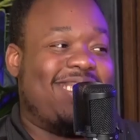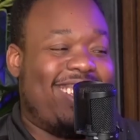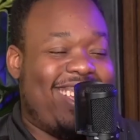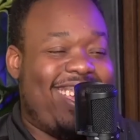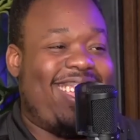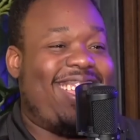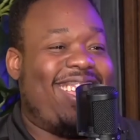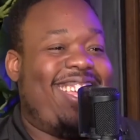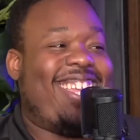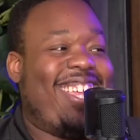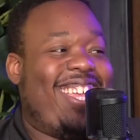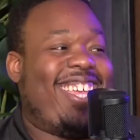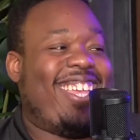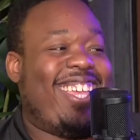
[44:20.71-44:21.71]
I'm like,
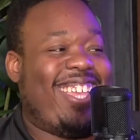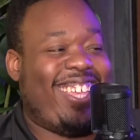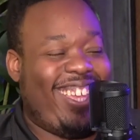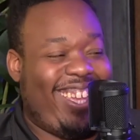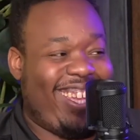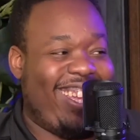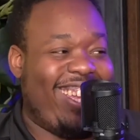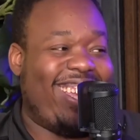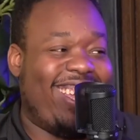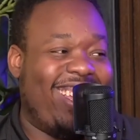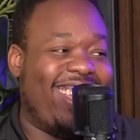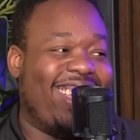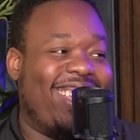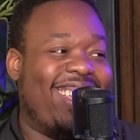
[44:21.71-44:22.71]

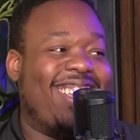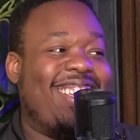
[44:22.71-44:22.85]
yeah.